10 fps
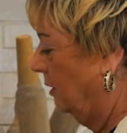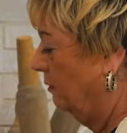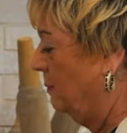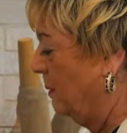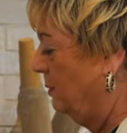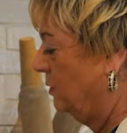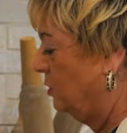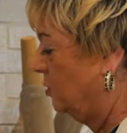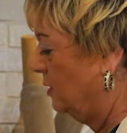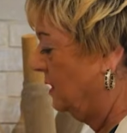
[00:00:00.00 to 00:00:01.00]
Remember, the
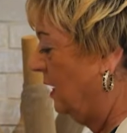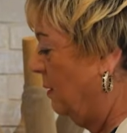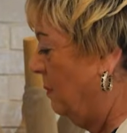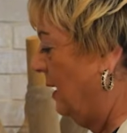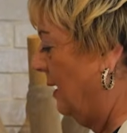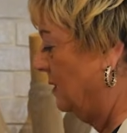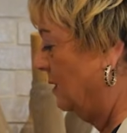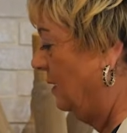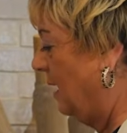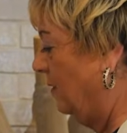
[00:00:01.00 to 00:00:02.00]
sauce that you made has a
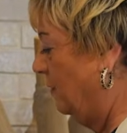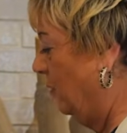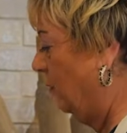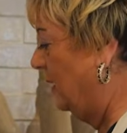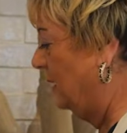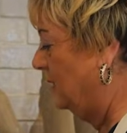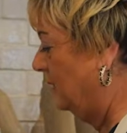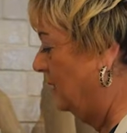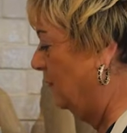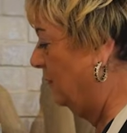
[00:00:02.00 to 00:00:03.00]
lot of ingredients
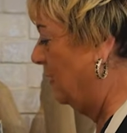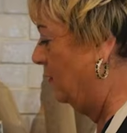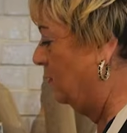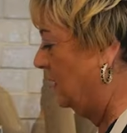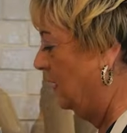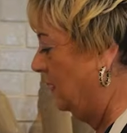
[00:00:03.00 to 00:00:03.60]
and flavors in